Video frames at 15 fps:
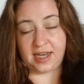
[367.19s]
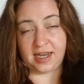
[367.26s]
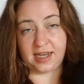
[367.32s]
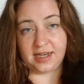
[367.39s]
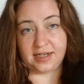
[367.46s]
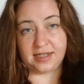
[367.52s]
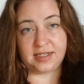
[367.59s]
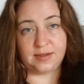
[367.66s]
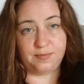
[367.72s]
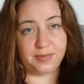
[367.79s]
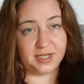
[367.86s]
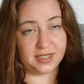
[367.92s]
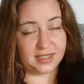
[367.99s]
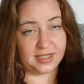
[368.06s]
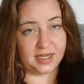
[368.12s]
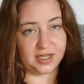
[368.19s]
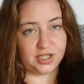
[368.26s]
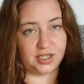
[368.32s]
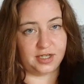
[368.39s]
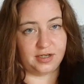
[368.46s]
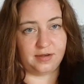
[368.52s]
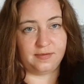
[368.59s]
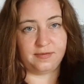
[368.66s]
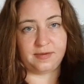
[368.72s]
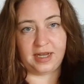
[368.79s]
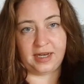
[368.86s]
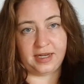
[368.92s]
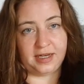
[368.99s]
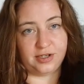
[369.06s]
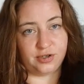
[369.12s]
and it's a big section of
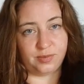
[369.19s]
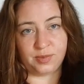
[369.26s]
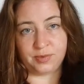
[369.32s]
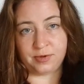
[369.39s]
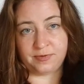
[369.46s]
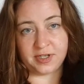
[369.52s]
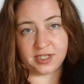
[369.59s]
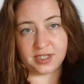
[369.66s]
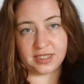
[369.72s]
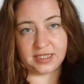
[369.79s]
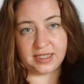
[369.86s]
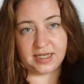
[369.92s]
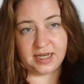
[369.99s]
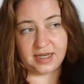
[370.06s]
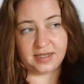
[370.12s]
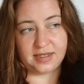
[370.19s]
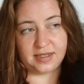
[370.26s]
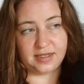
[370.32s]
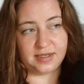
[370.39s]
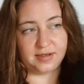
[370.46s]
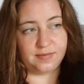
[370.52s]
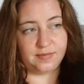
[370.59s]
any German proficiency test.